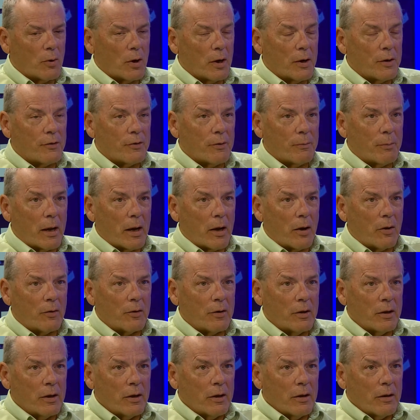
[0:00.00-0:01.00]
writes about,
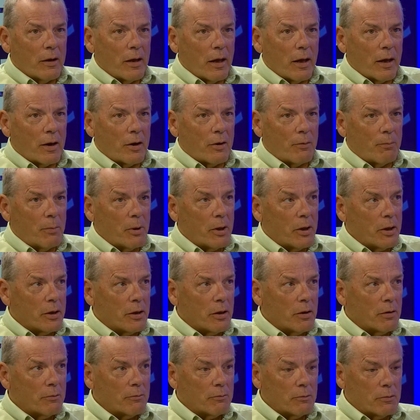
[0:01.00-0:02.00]
had a
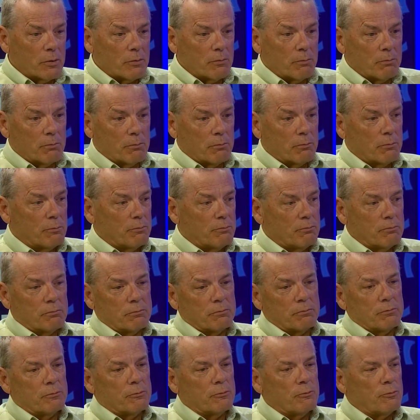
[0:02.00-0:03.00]
big
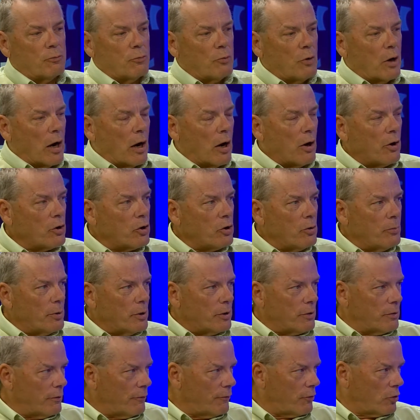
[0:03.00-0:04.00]

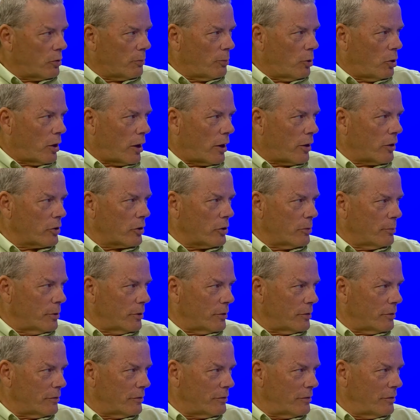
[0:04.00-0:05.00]
argument, verbal
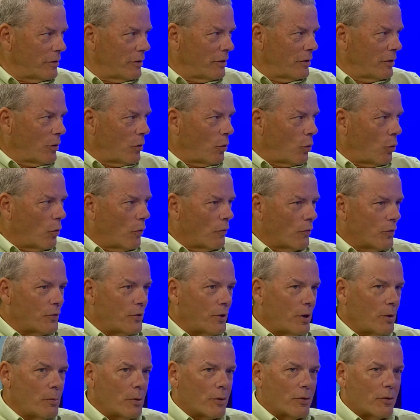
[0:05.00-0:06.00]
argument over
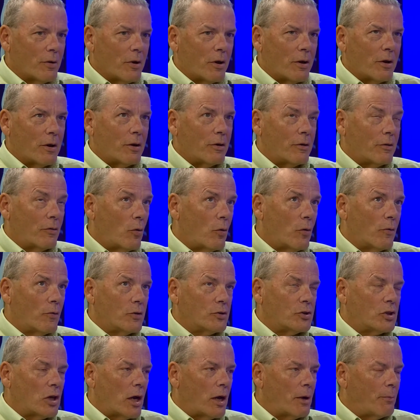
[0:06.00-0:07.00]
Timothy, over
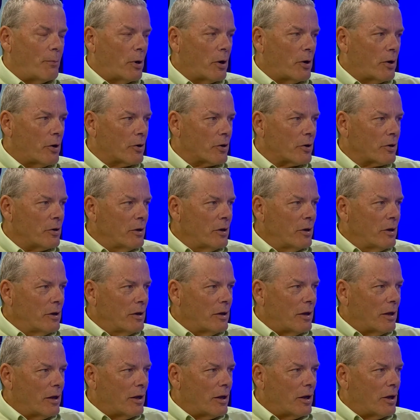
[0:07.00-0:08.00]
John Mark,
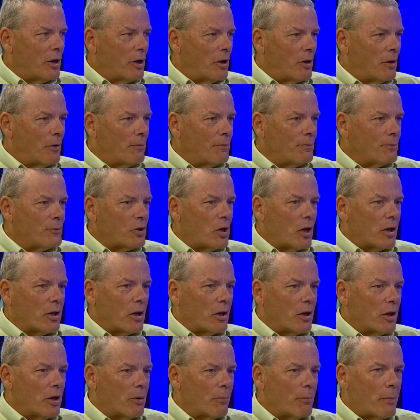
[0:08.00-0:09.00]

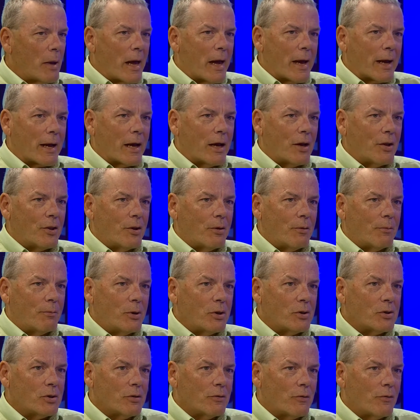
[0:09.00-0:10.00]
taking him back on the
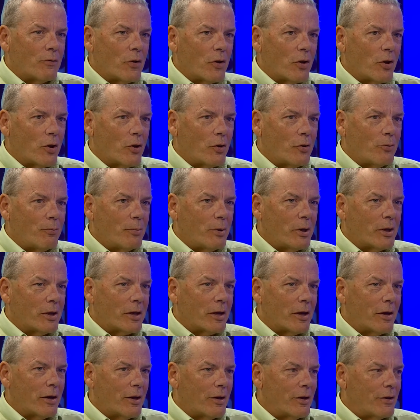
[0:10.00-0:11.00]
mission field mm-hmm.
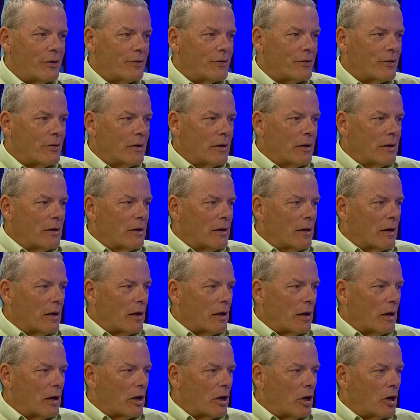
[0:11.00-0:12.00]
because
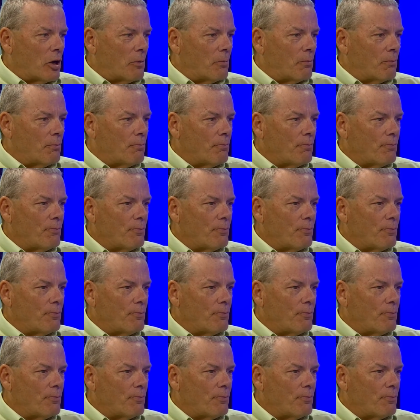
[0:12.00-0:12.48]
John